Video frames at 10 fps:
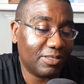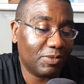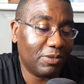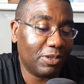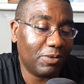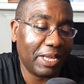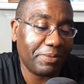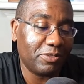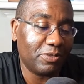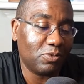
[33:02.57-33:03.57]
We don't know what happened
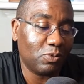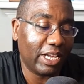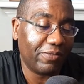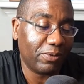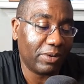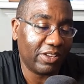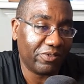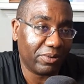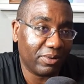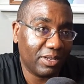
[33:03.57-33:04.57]
to his wife or
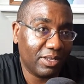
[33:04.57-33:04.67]
whatever.